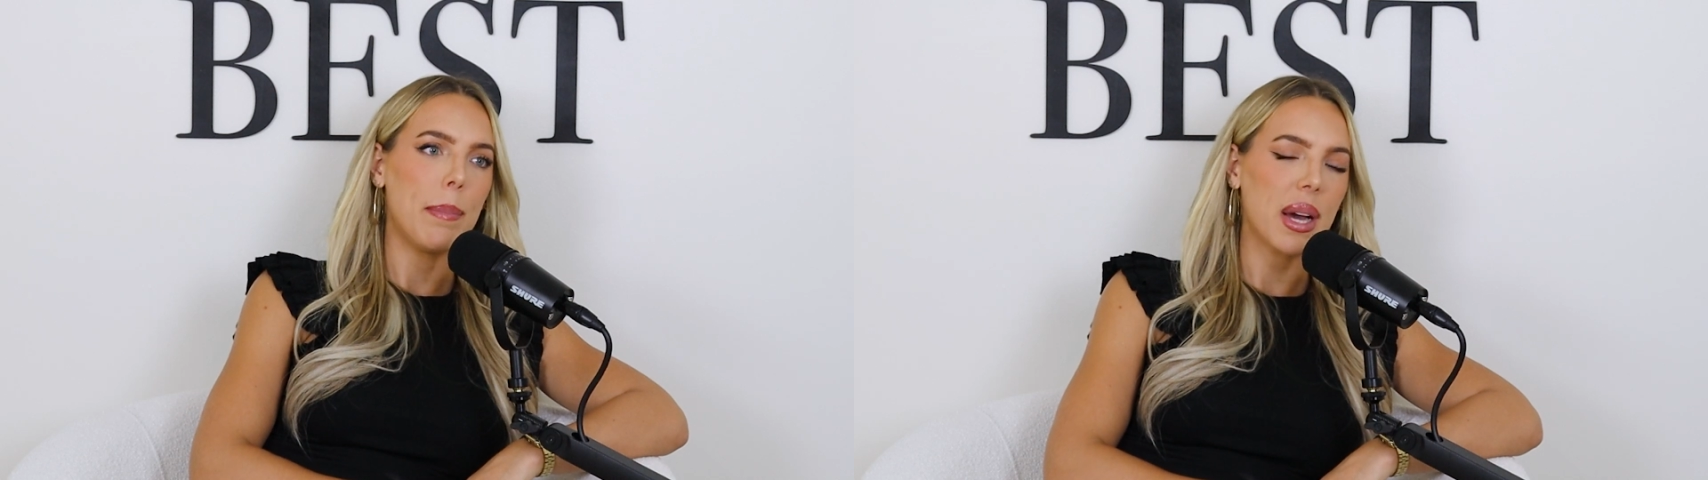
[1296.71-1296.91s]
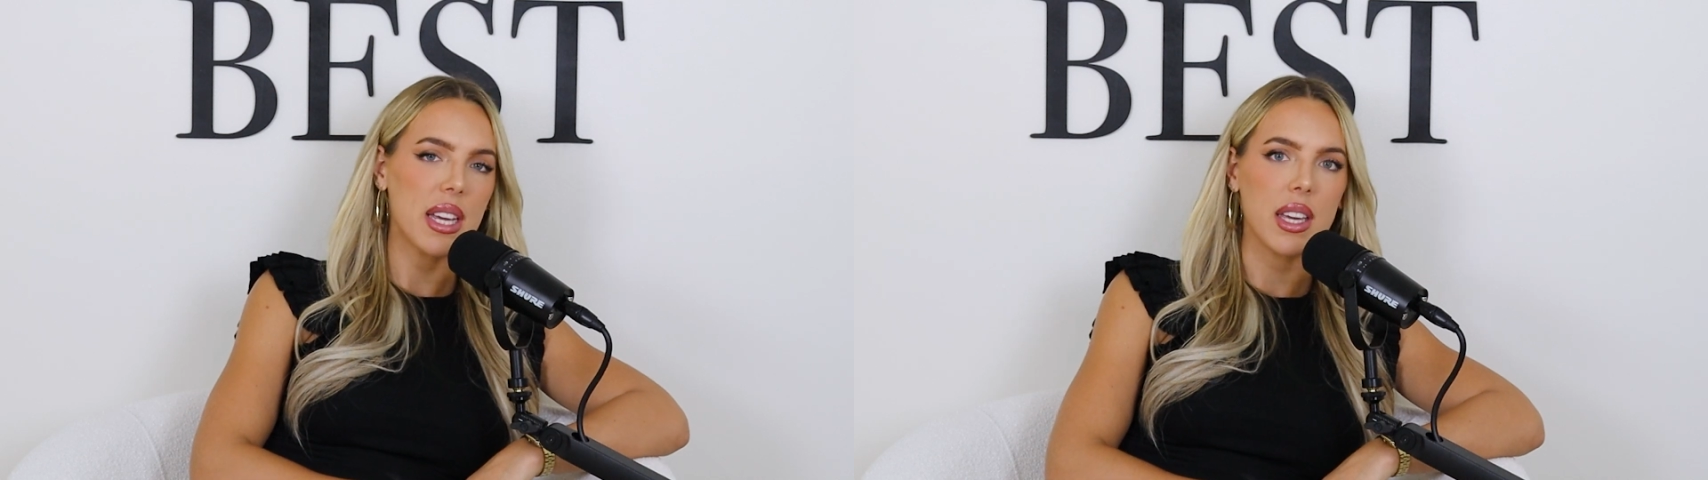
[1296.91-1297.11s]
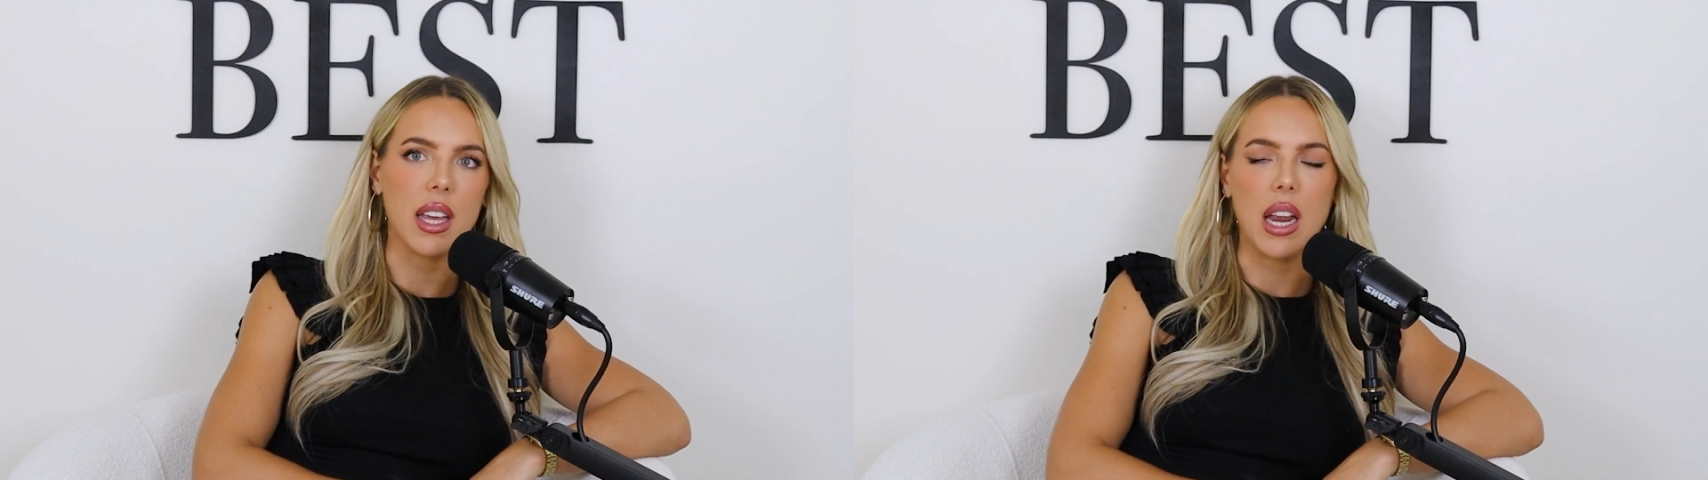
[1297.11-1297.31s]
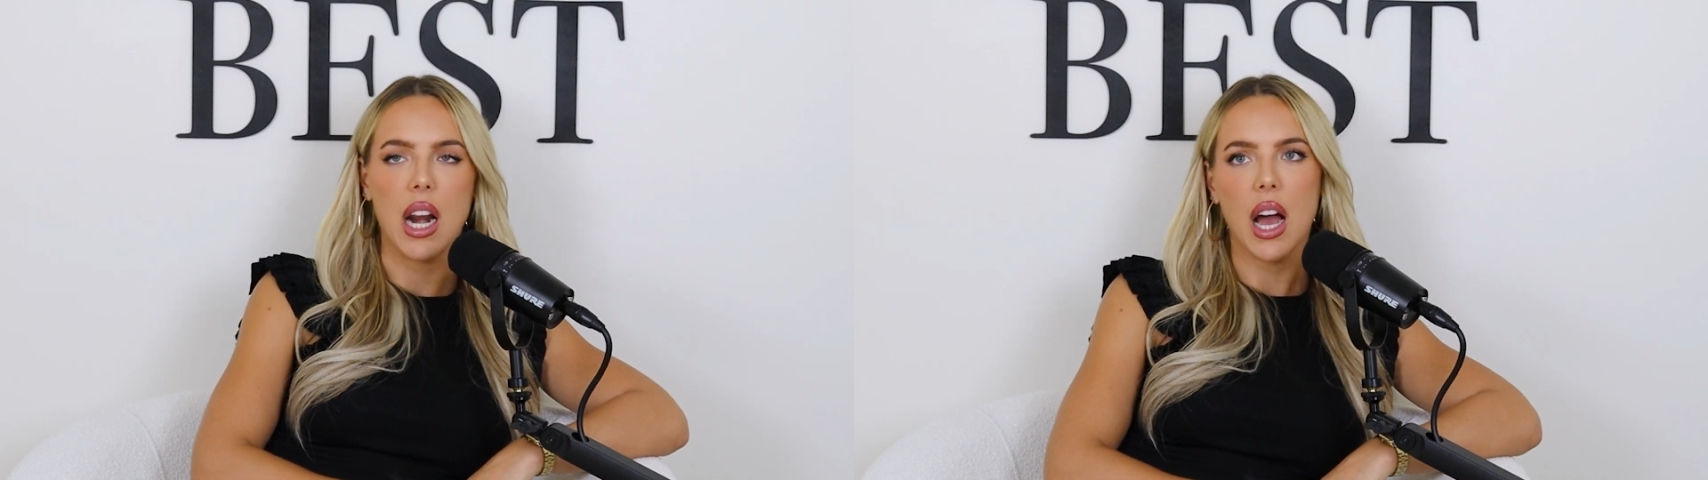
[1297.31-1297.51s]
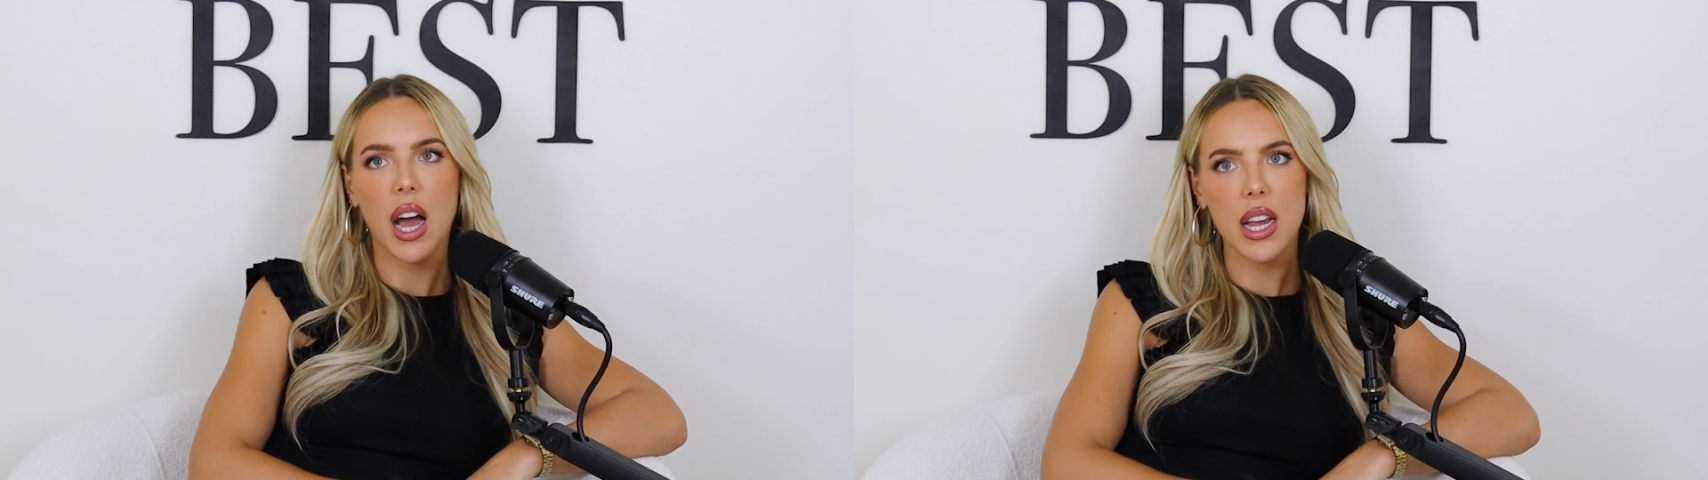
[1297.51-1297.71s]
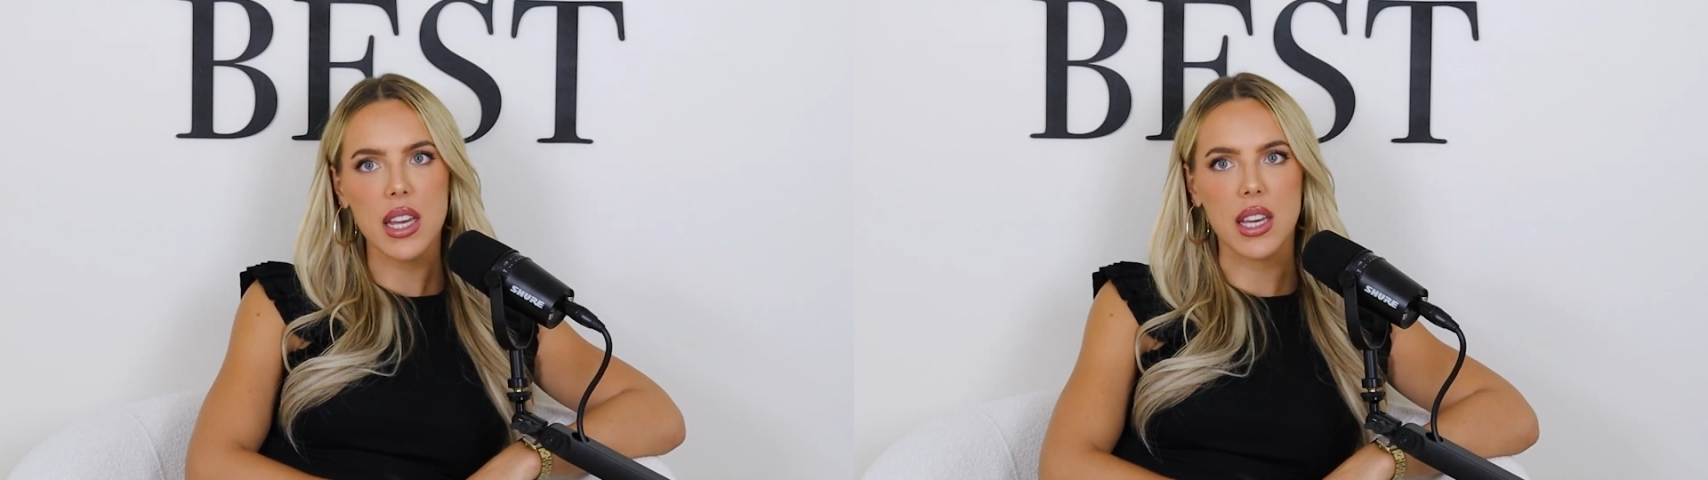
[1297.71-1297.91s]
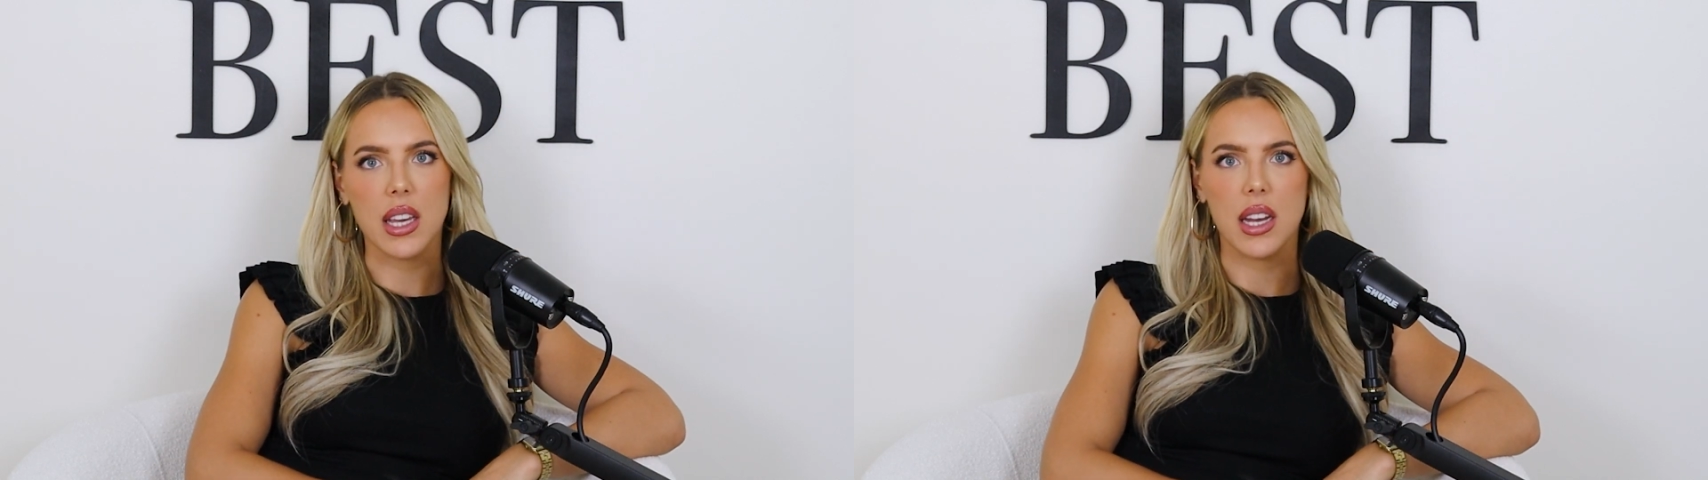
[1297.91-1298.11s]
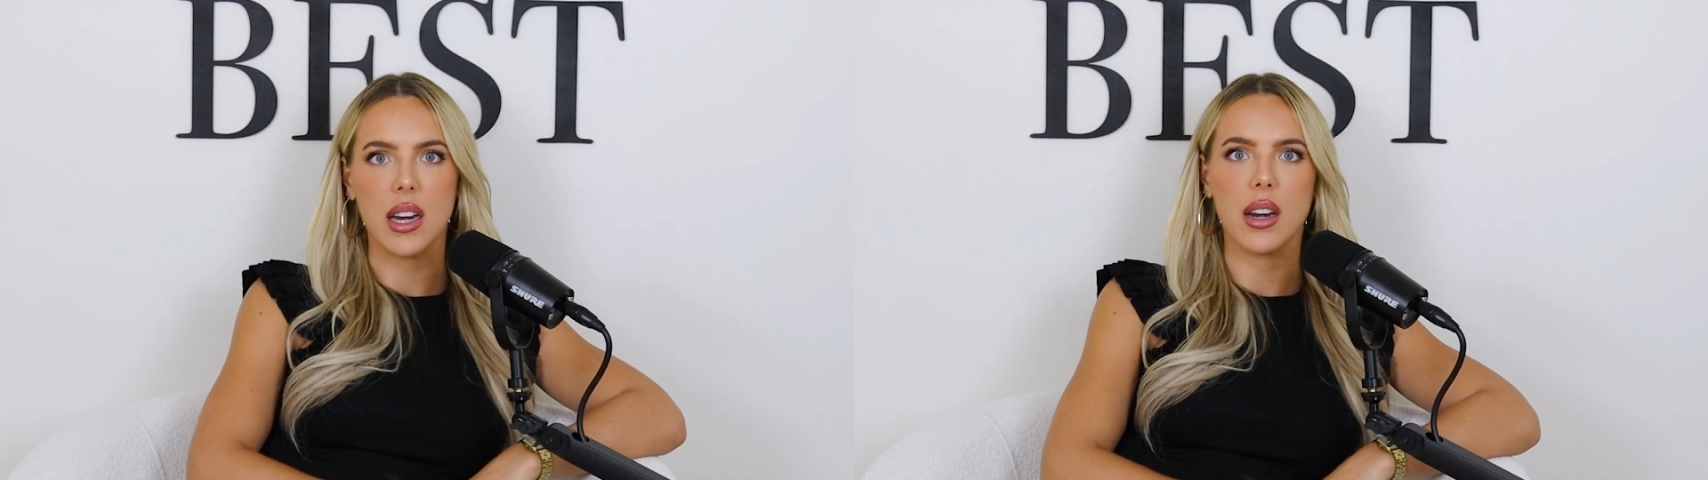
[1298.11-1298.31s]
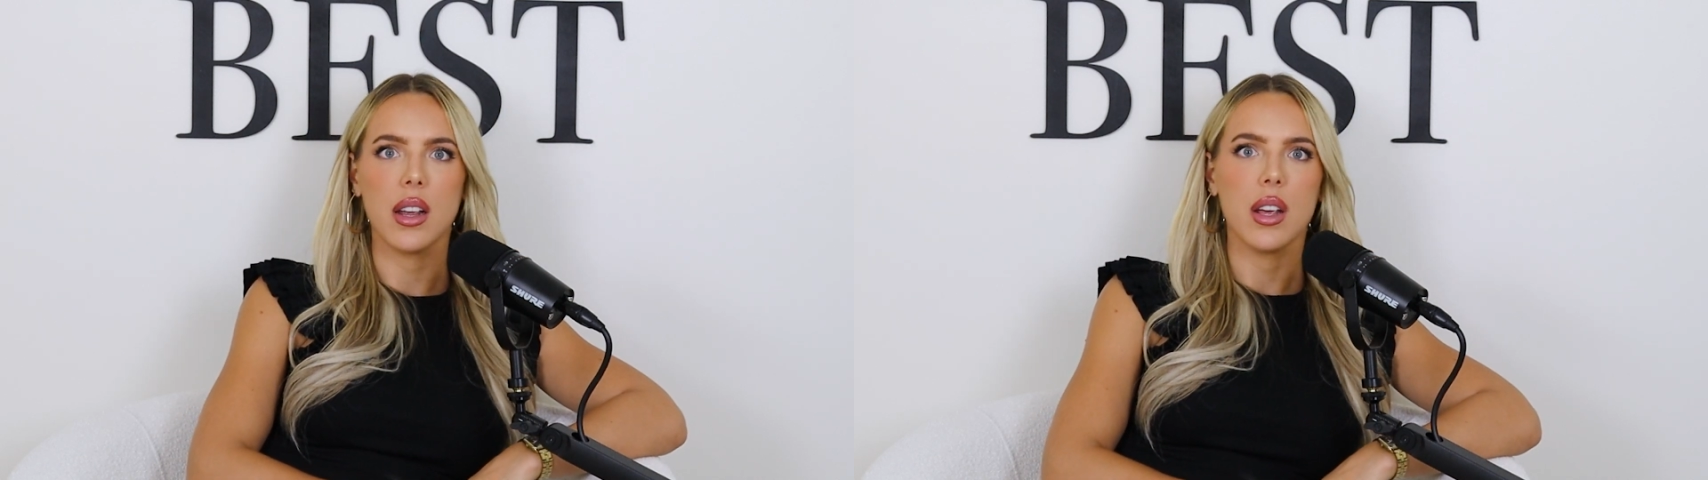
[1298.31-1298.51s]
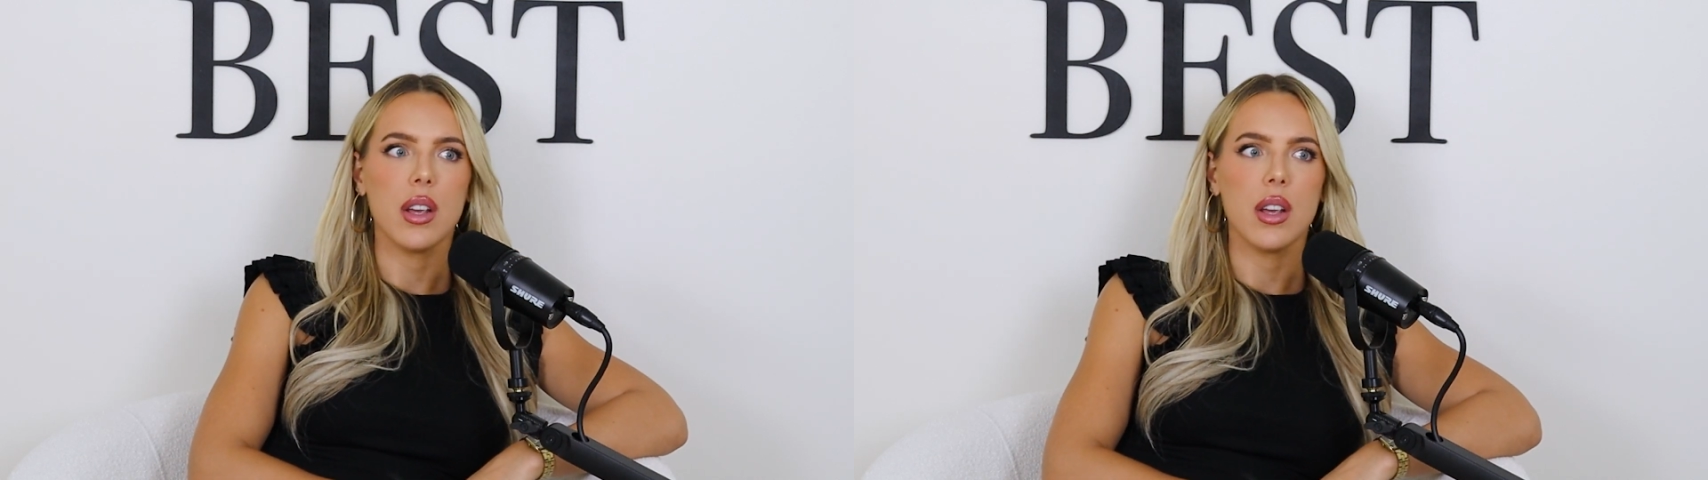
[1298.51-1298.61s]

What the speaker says: biking, hiking,